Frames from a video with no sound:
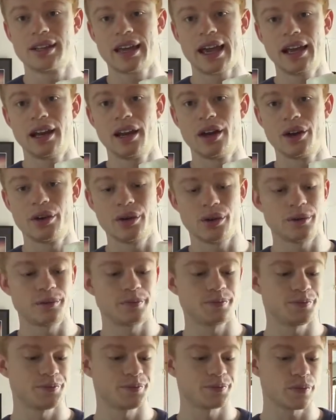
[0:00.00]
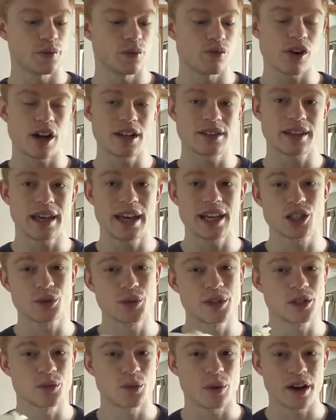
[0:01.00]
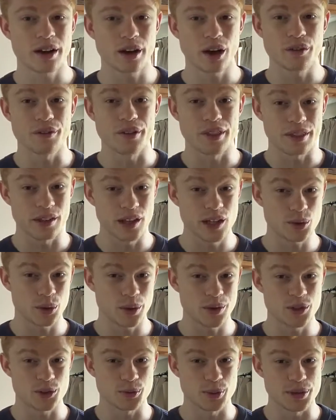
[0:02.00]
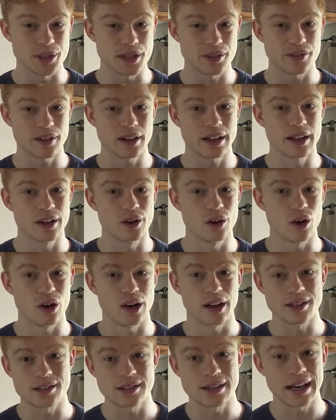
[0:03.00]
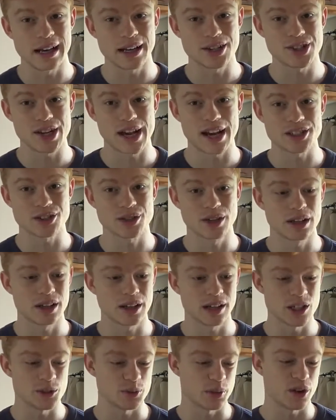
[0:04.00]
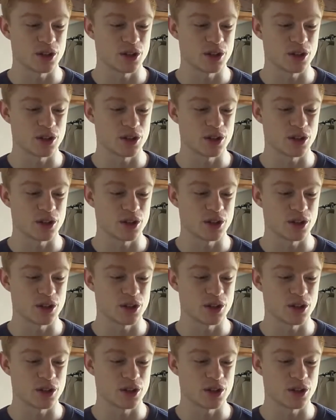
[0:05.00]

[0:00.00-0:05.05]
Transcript: Kallo rice cakes. The reason why I go for these ones specifically and not like Snack a Jacks or anything is